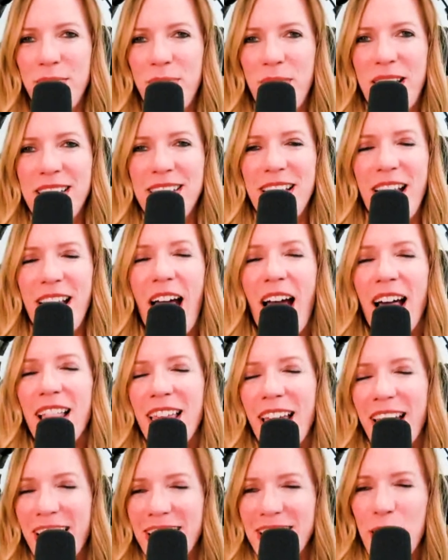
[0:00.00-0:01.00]
Because
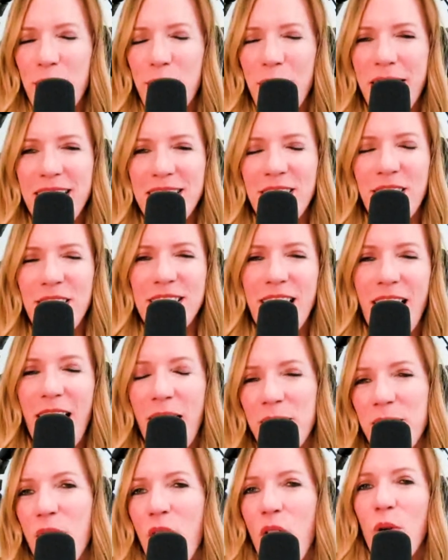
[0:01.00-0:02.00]
like I tell my kids all the
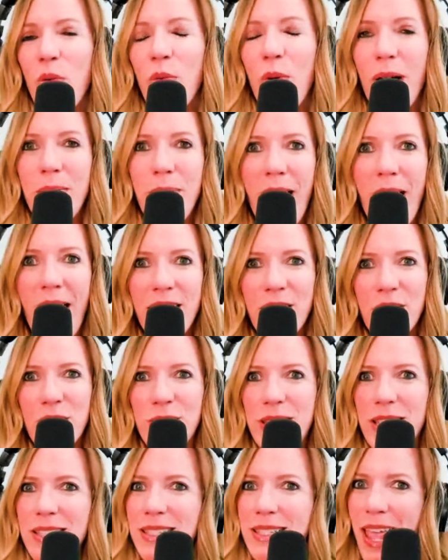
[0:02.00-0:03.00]
time, what
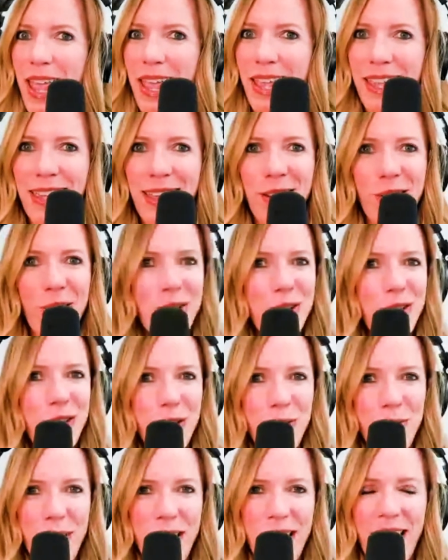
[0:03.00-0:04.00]
matters, saying it or
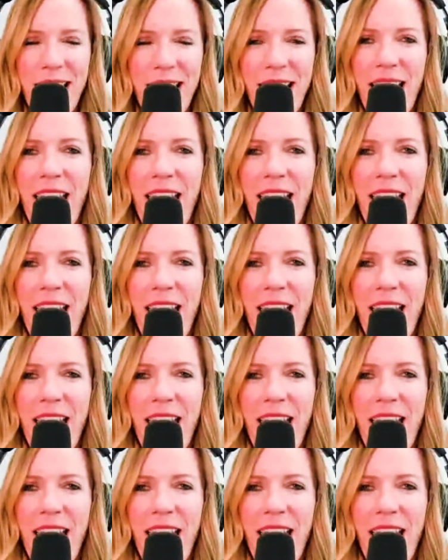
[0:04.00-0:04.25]
doing it?